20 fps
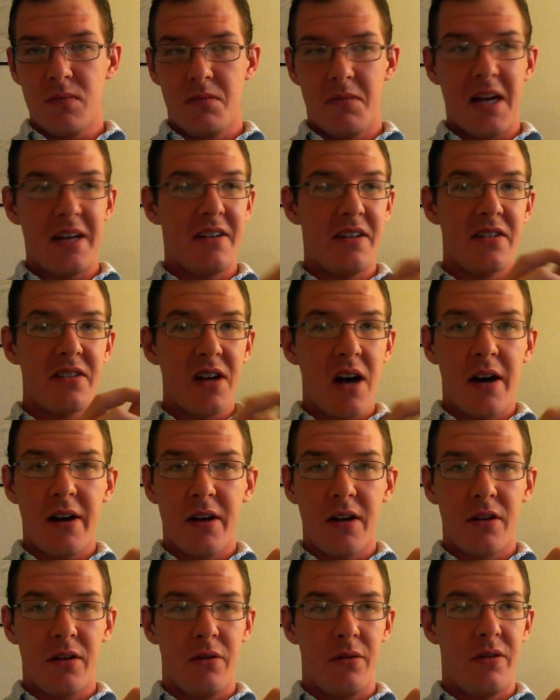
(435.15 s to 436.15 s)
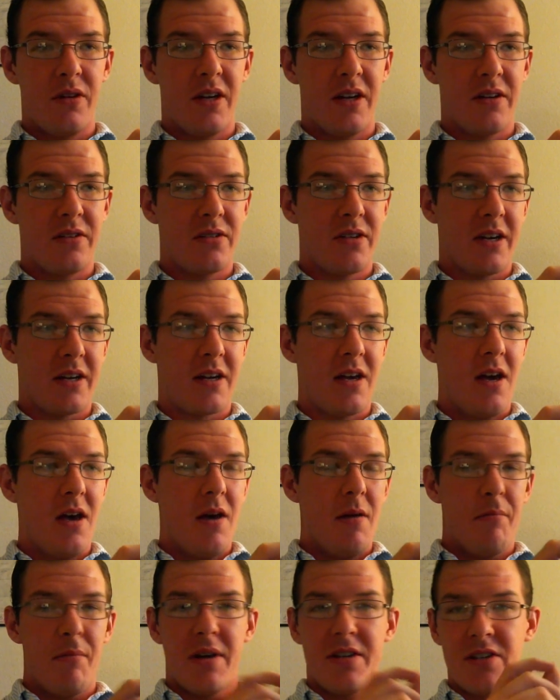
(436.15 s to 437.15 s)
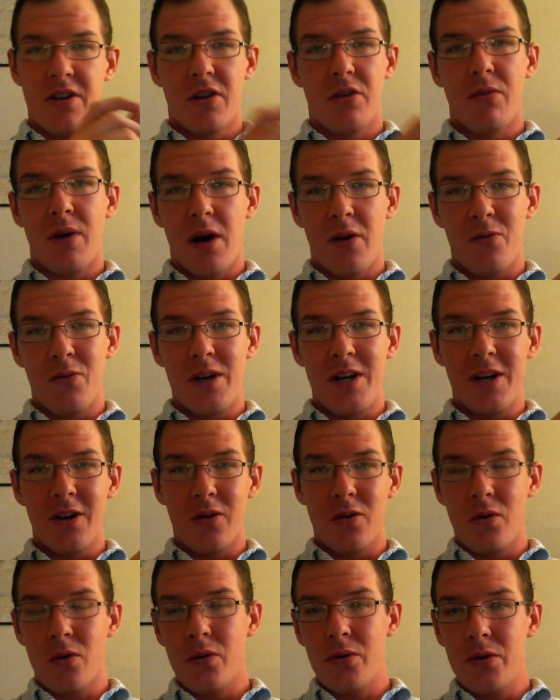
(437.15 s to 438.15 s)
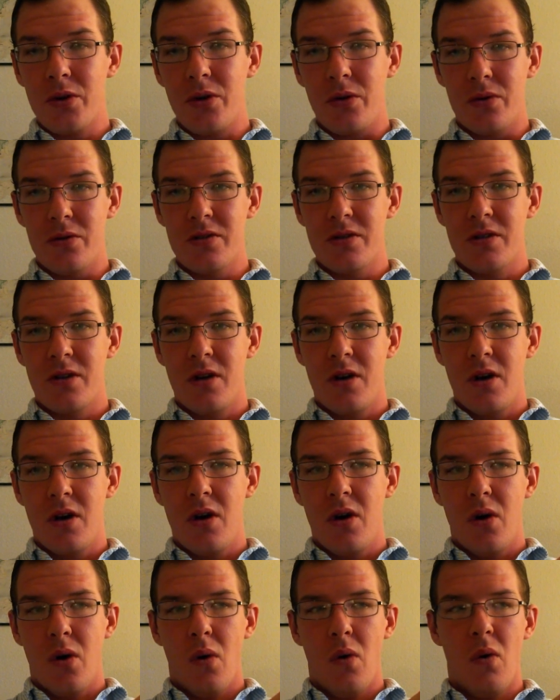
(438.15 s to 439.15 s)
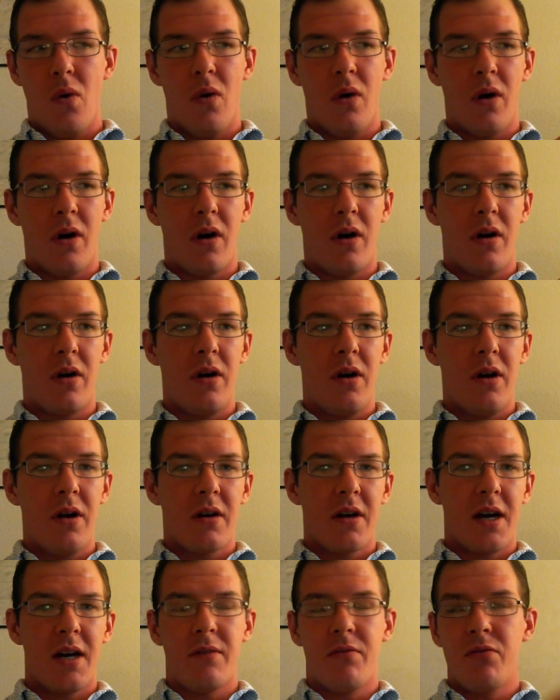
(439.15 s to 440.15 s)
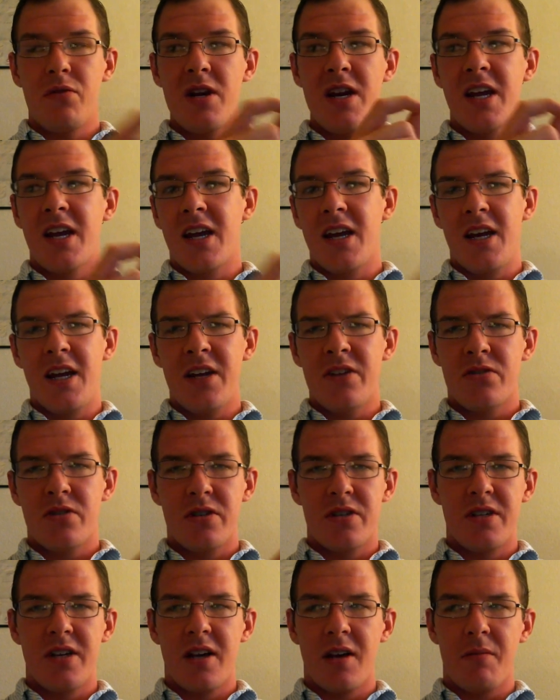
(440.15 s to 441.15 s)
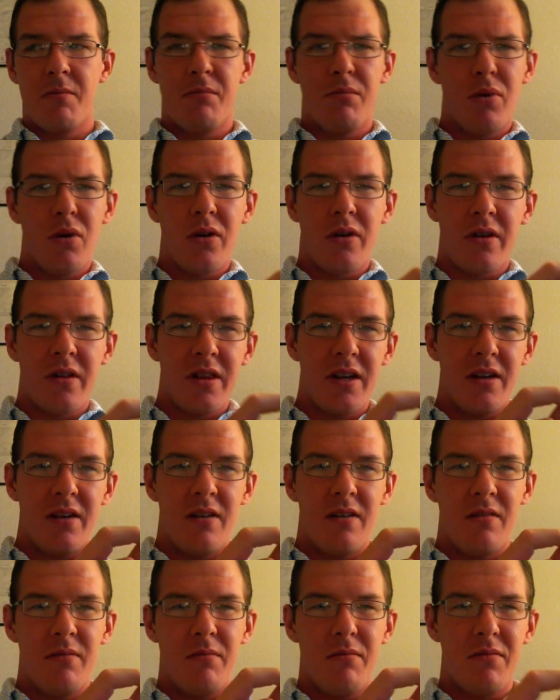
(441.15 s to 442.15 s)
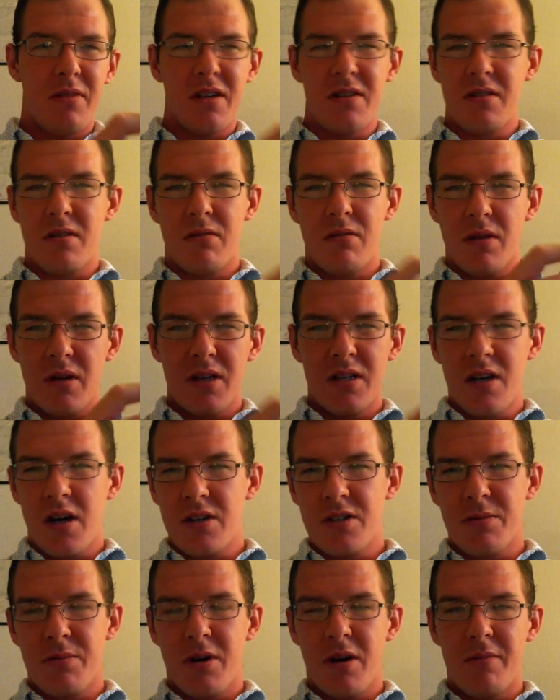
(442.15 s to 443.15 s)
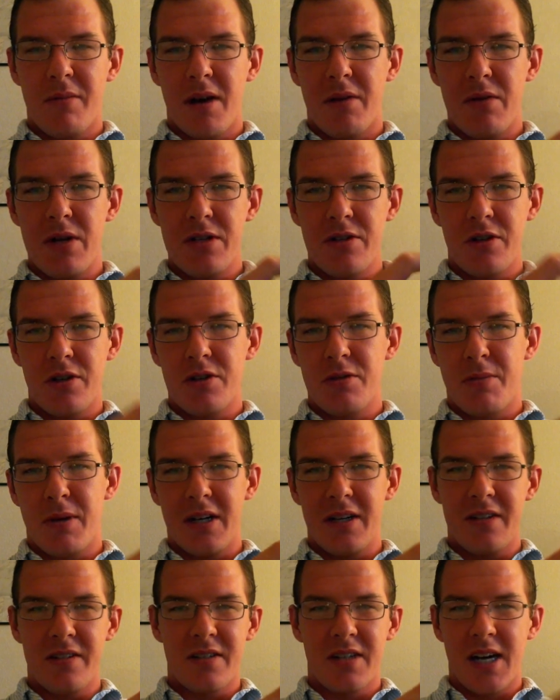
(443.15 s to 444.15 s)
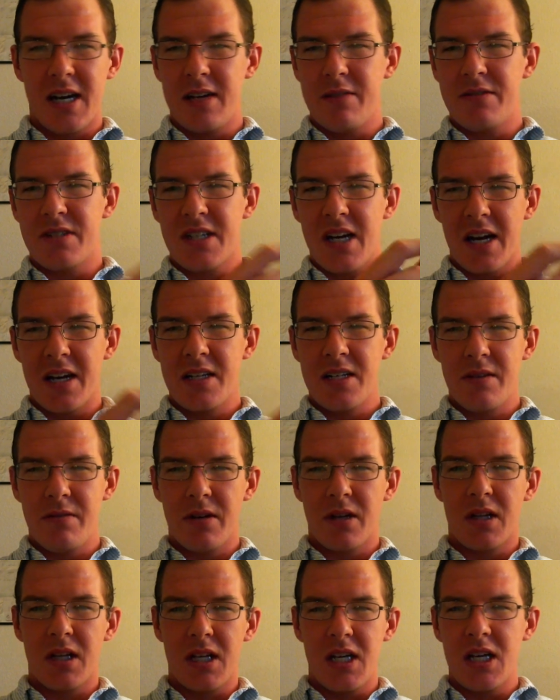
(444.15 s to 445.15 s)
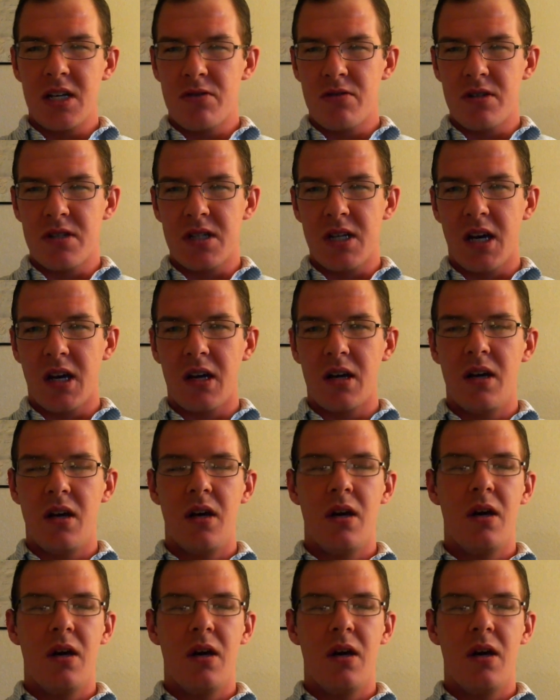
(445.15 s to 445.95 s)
That does not include things like messing around reading Google News or kind of reading an interesting book that doesn't really touch upon my research but is kind of scientifically interesting.